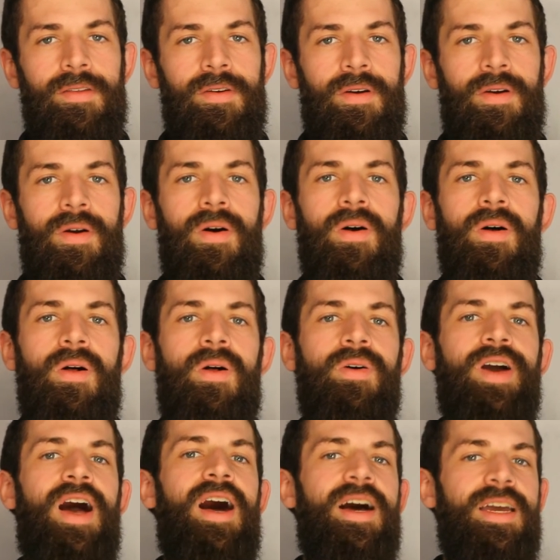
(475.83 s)
There are all
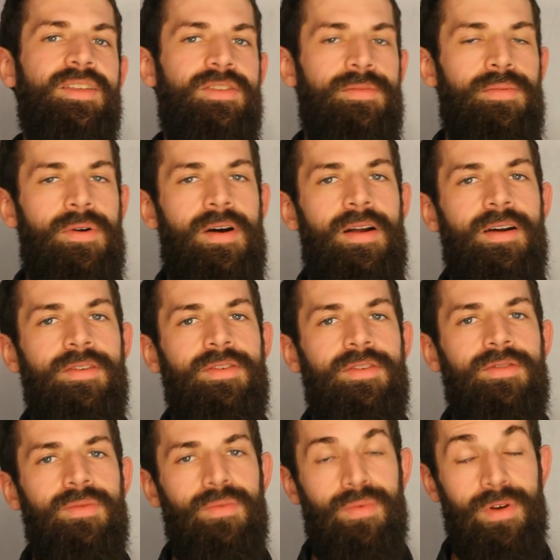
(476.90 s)
kinds of products. It
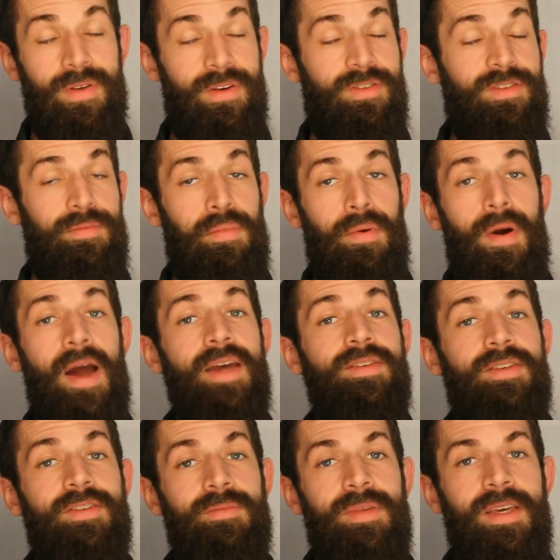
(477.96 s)
really
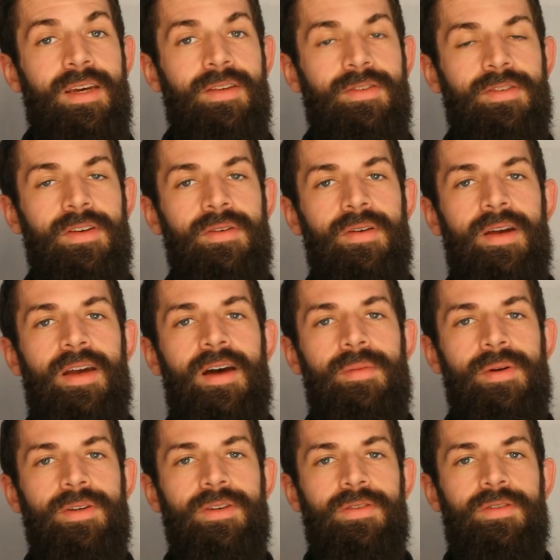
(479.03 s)
surprises me considering how
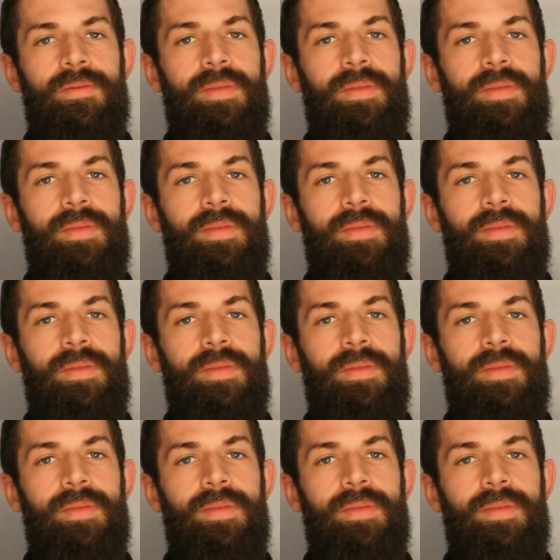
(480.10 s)
much of a